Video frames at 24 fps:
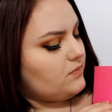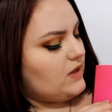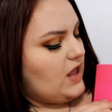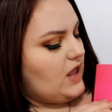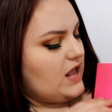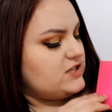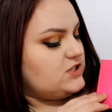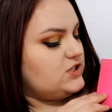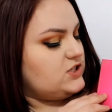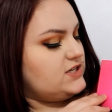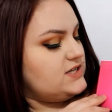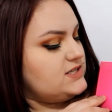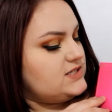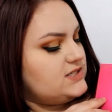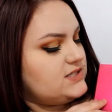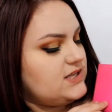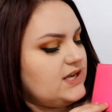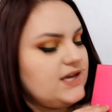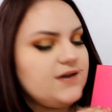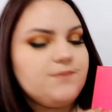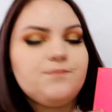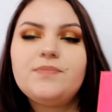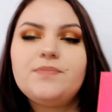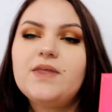As you can
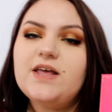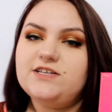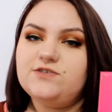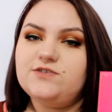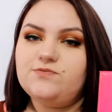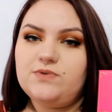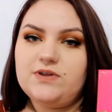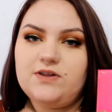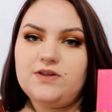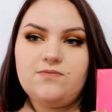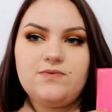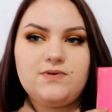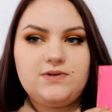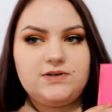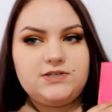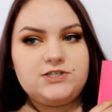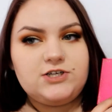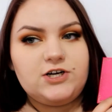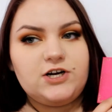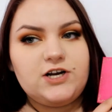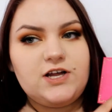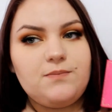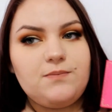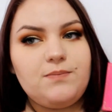see, it's really
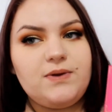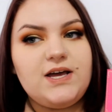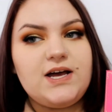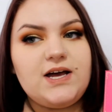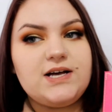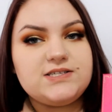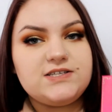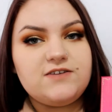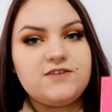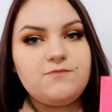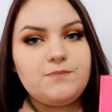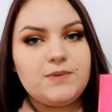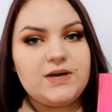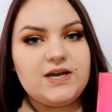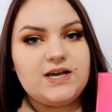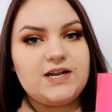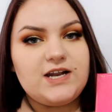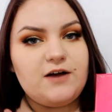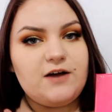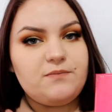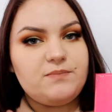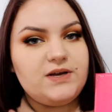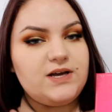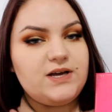dirty because of me,
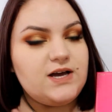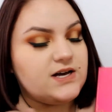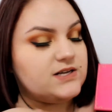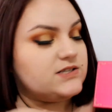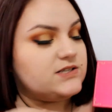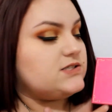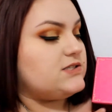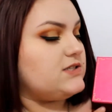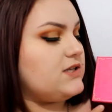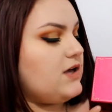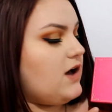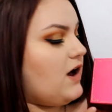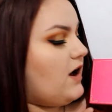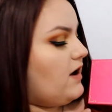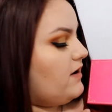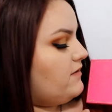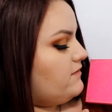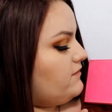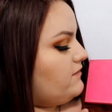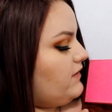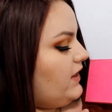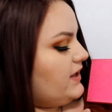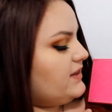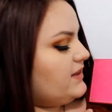not because
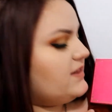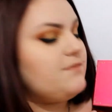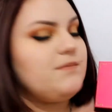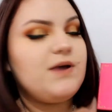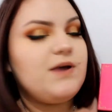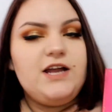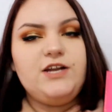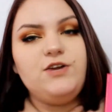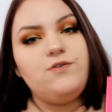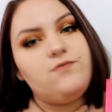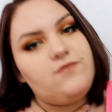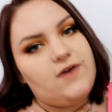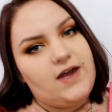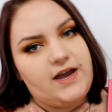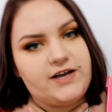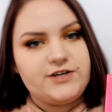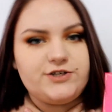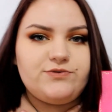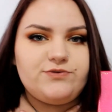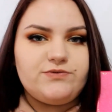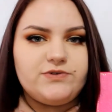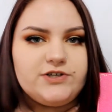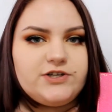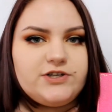of like the
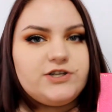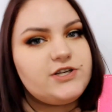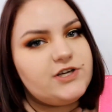manufacturer.